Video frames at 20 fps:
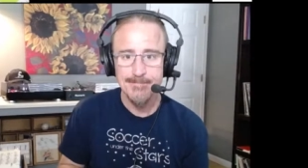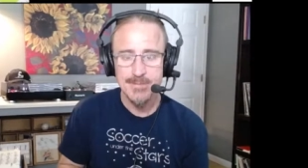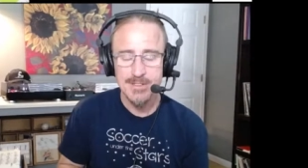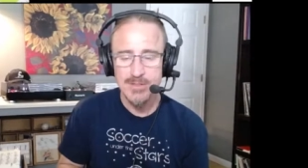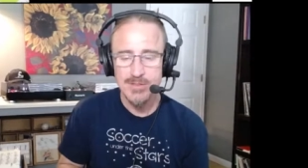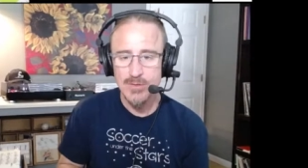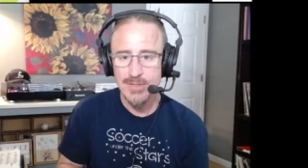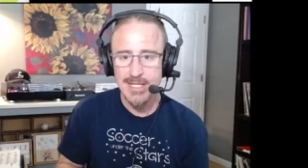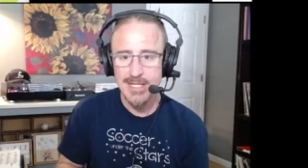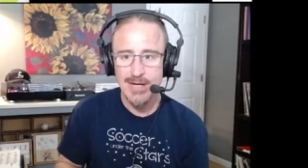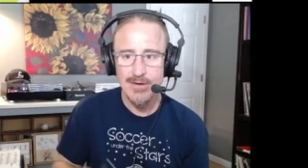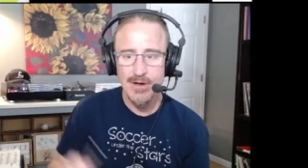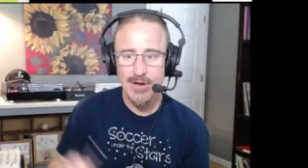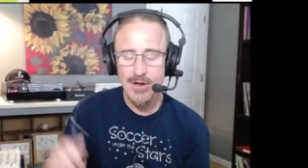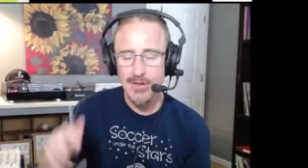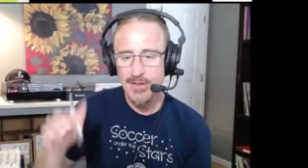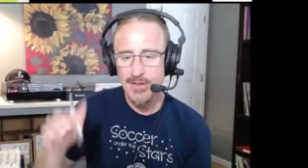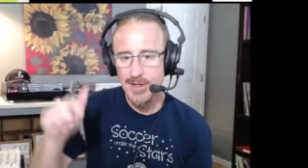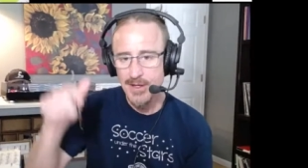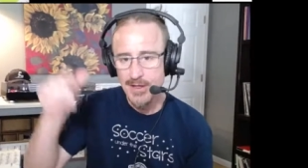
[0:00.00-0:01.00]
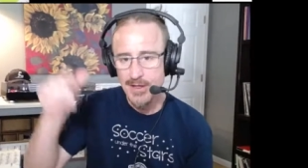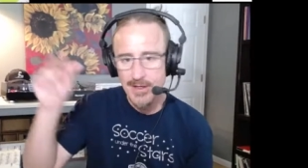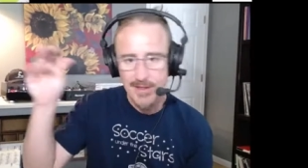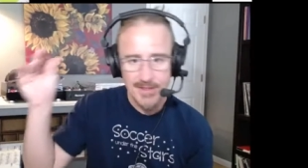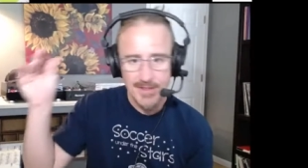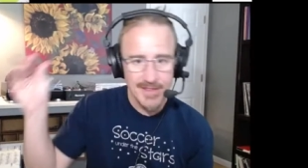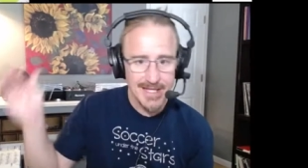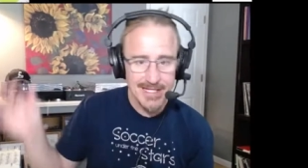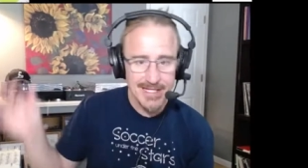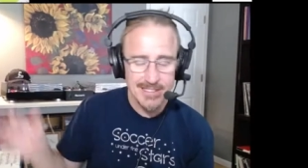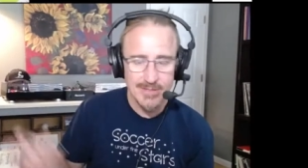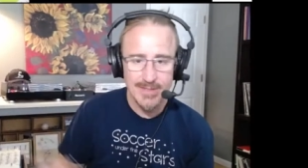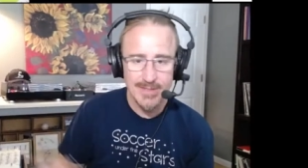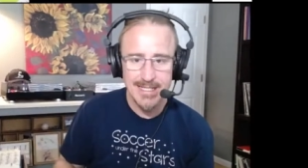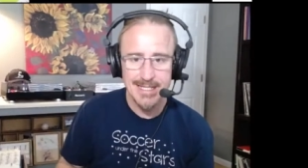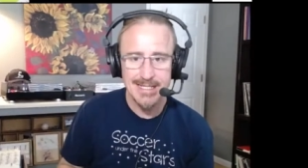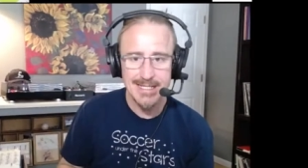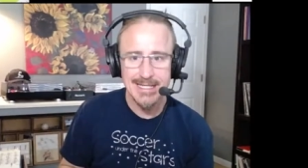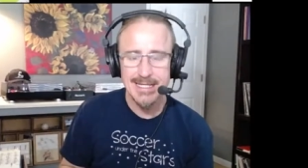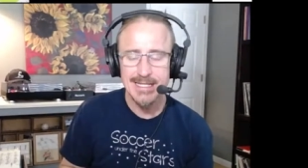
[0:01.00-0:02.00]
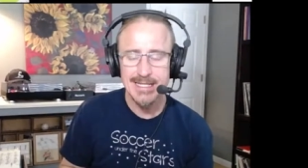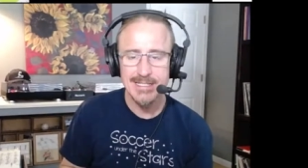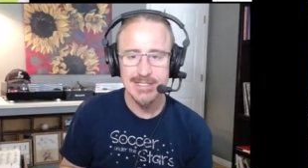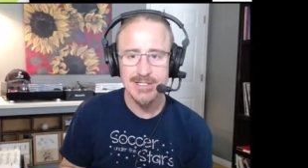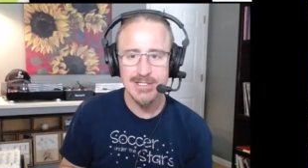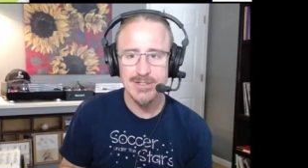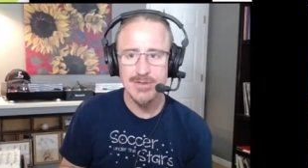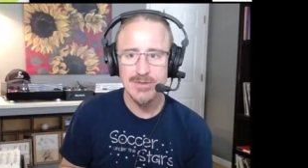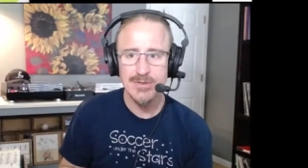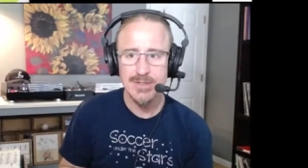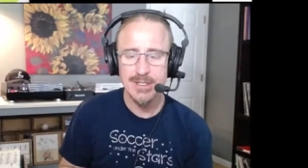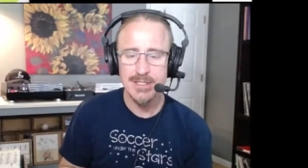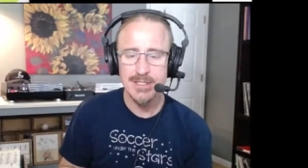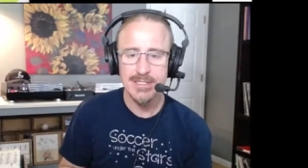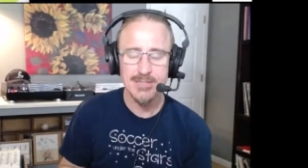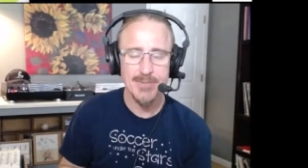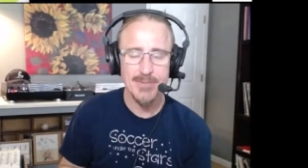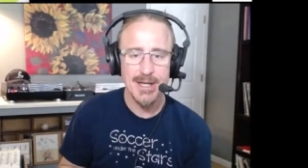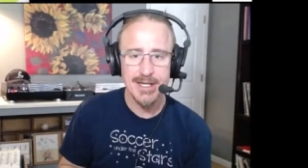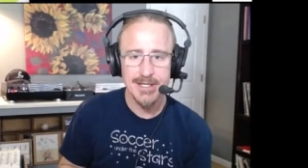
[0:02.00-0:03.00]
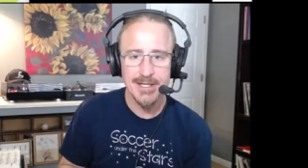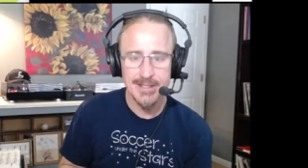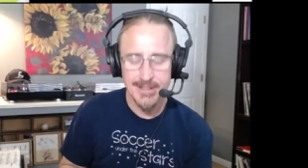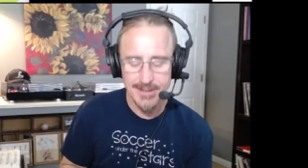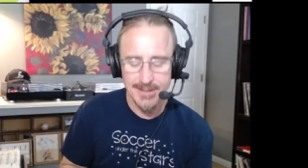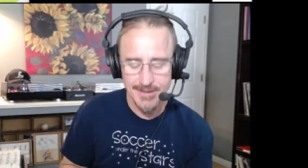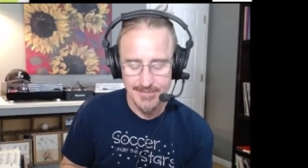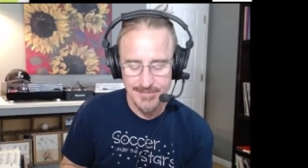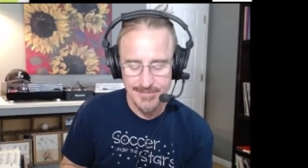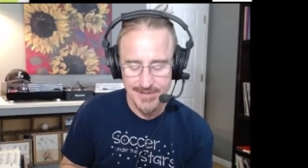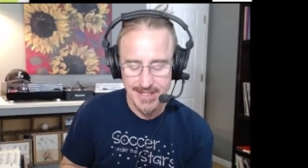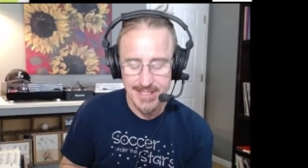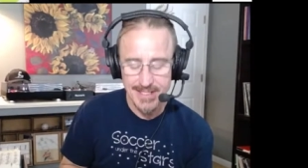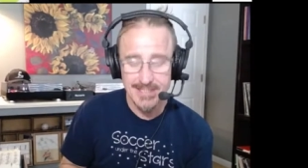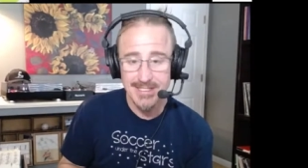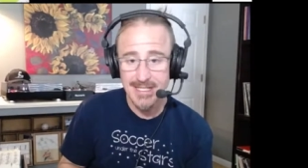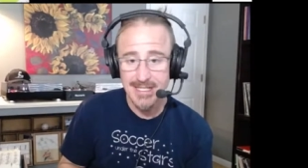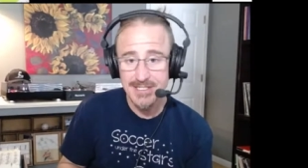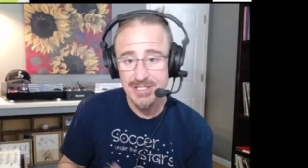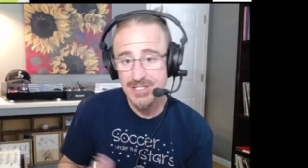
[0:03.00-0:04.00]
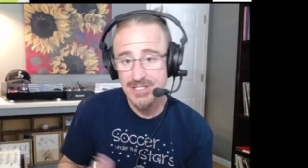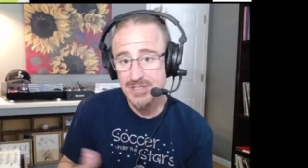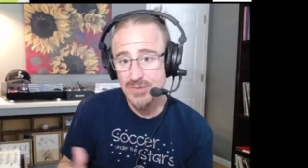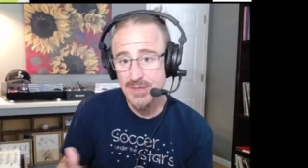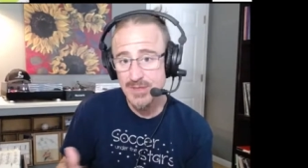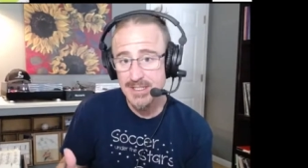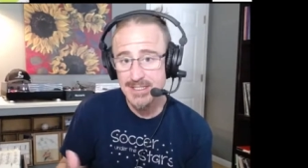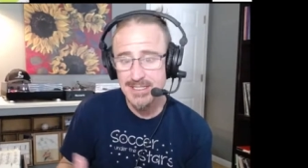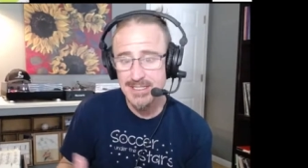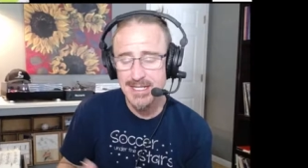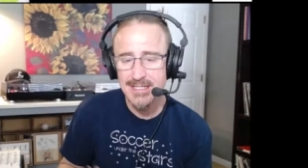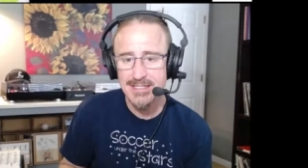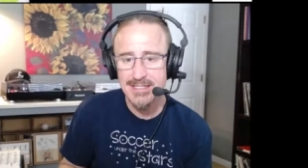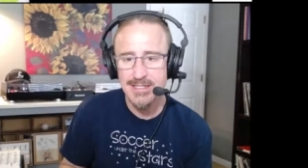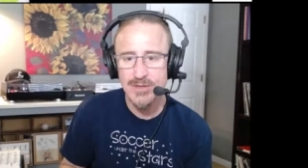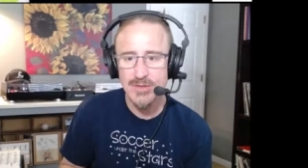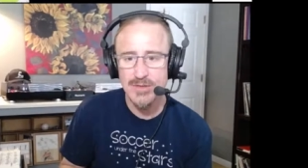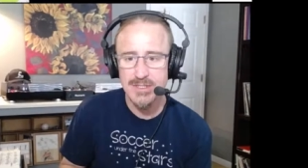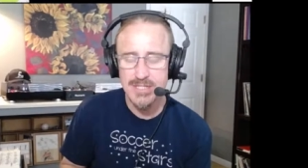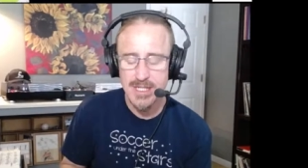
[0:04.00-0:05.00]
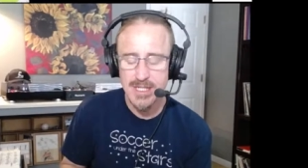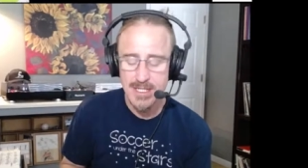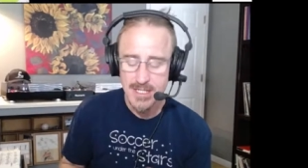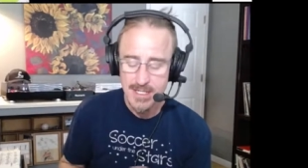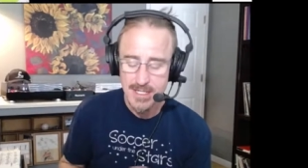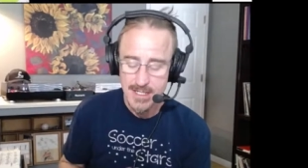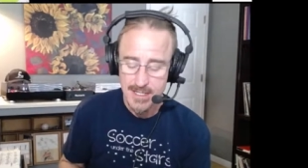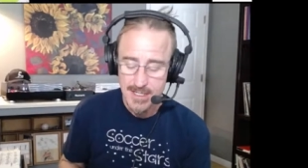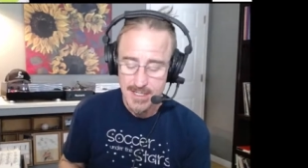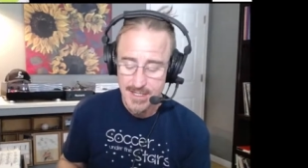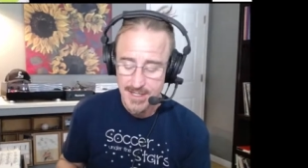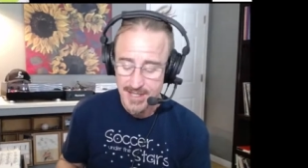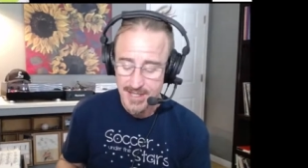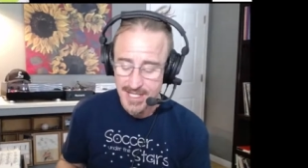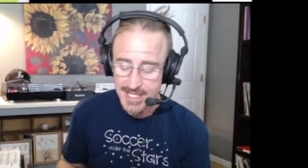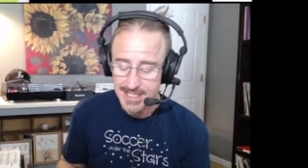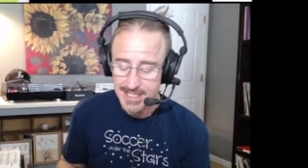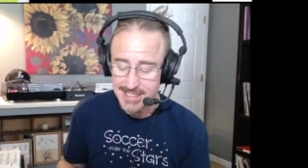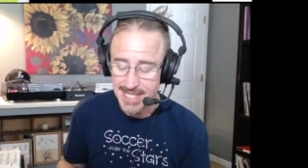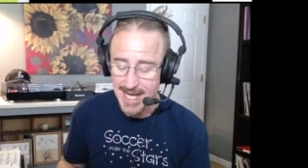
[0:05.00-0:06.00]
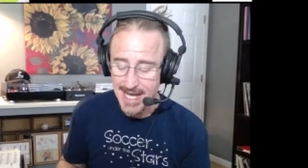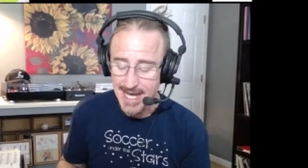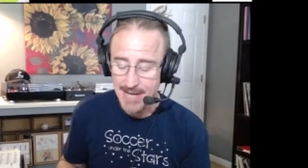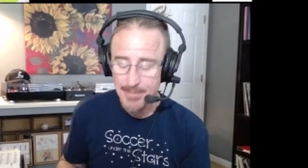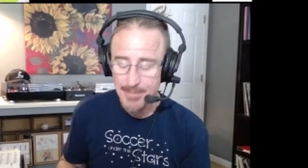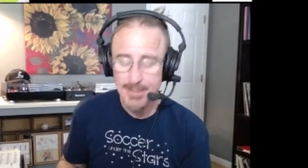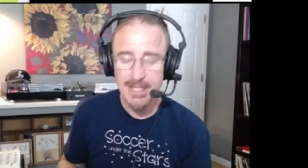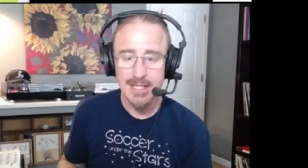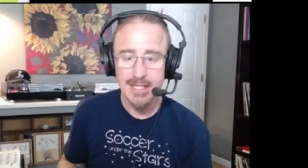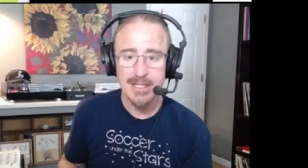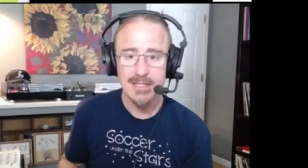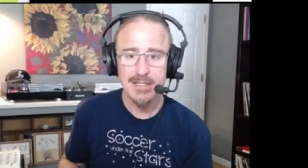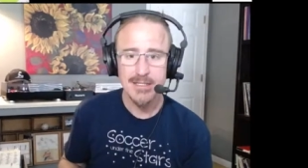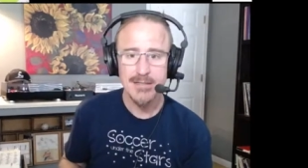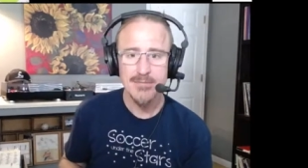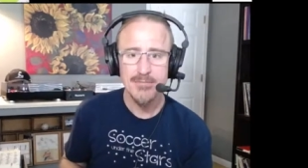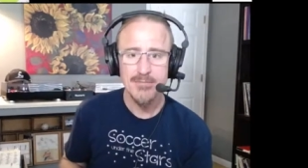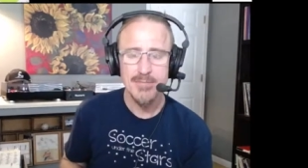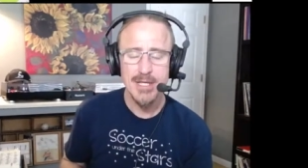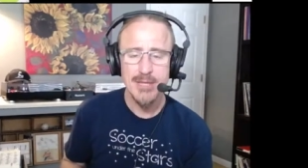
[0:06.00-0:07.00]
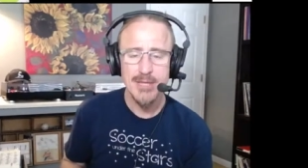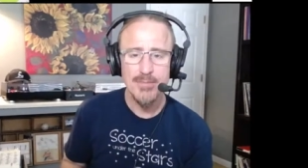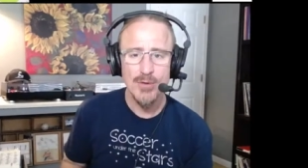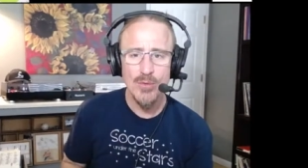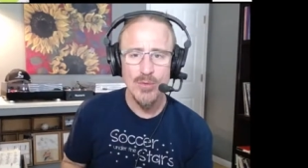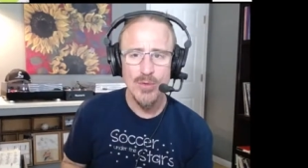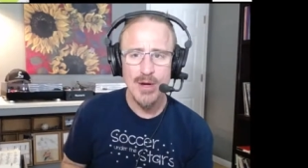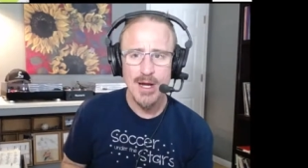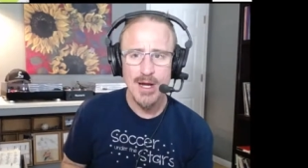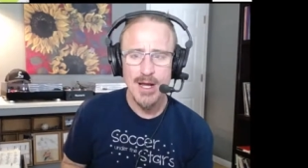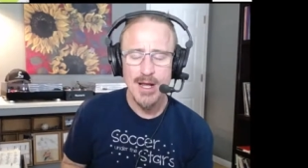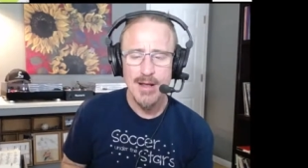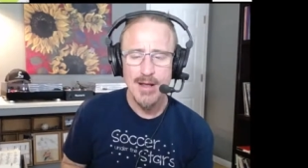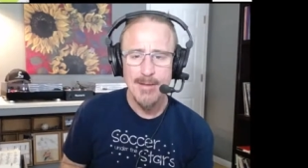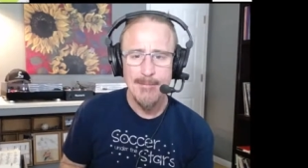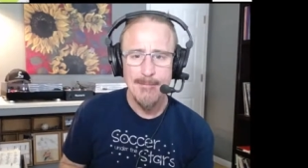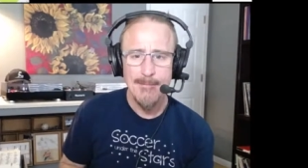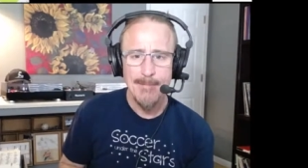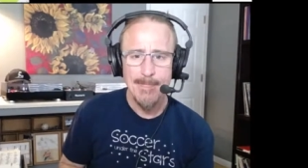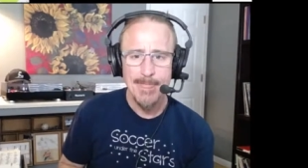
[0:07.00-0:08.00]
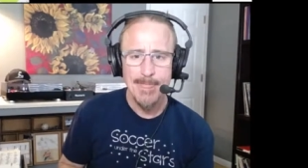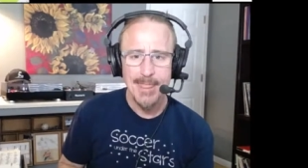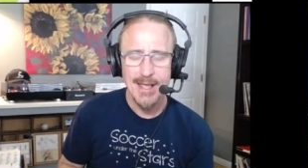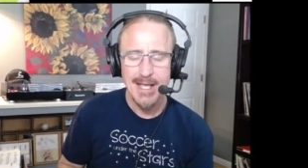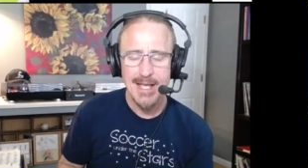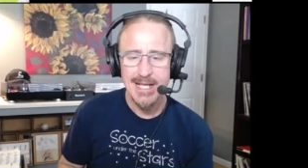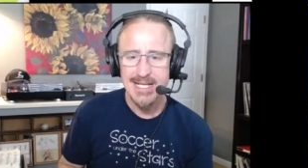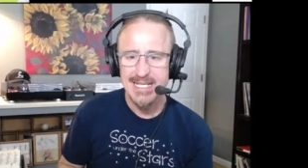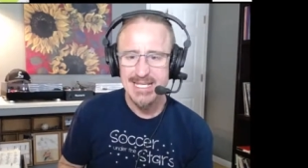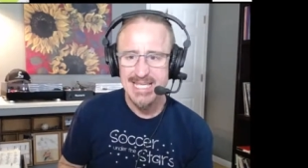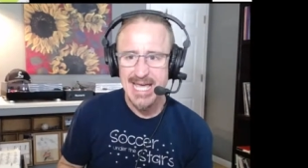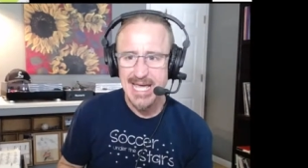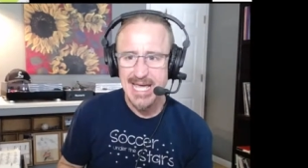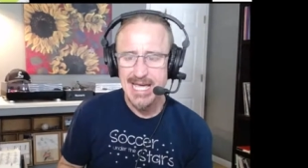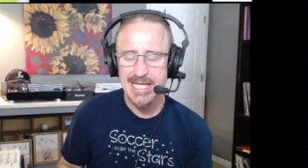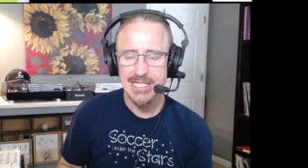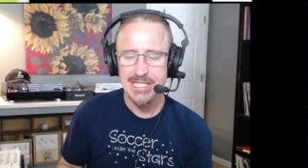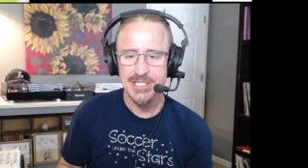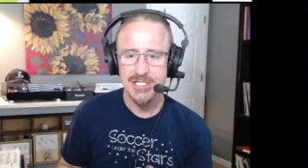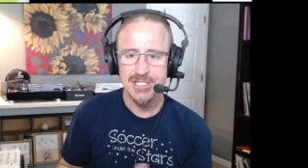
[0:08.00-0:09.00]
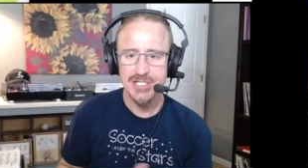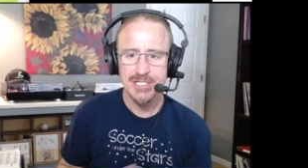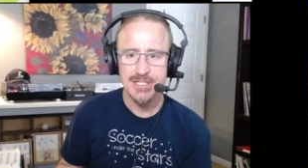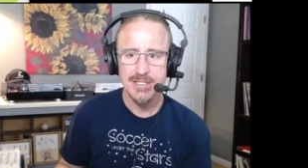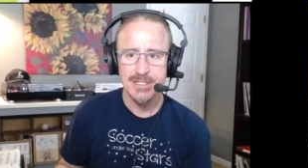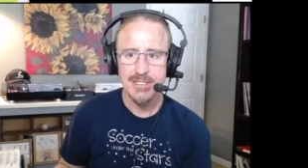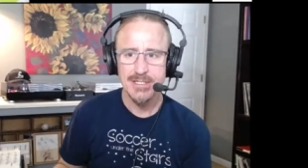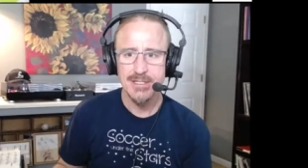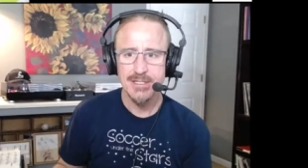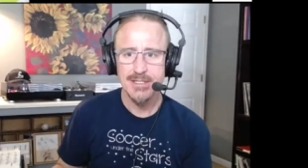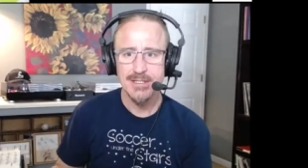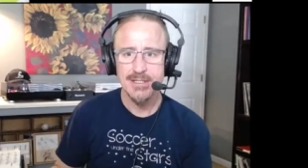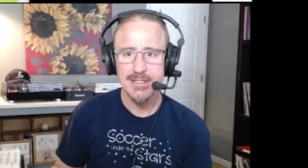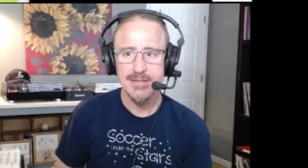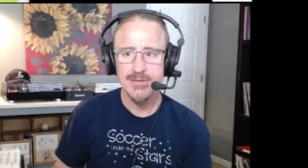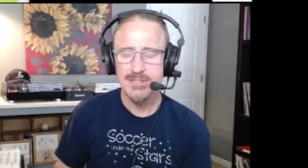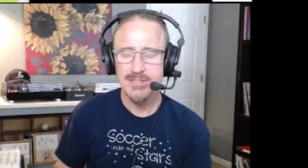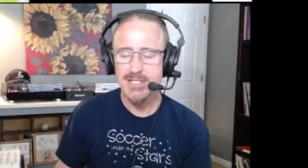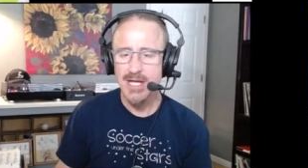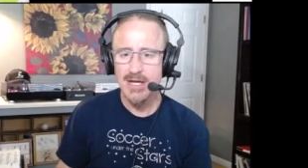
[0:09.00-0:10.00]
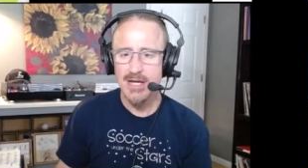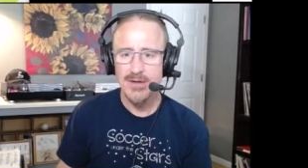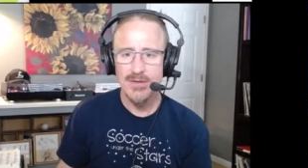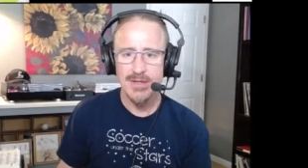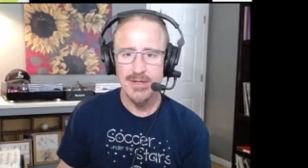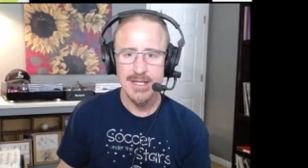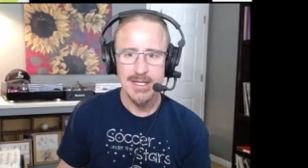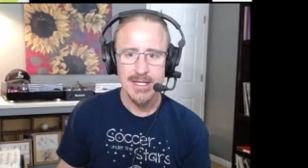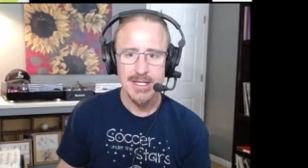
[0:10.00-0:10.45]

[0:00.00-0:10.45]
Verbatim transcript: So without all the things we can get into and the speculative things, that's just what it says. There was things happening. People were engaged. There was not only